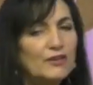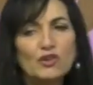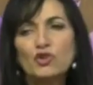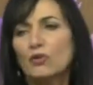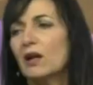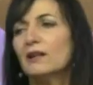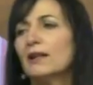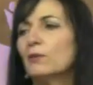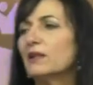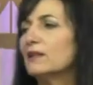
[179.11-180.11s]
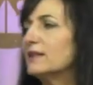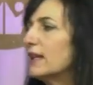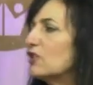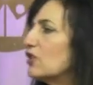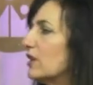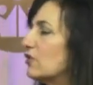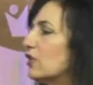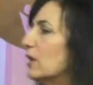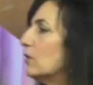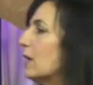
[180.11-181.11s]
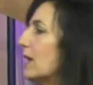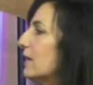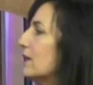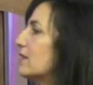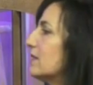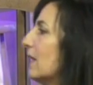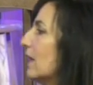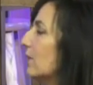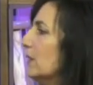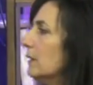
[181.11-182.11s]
If you're struggling with addictions, you know, a lot of stuff,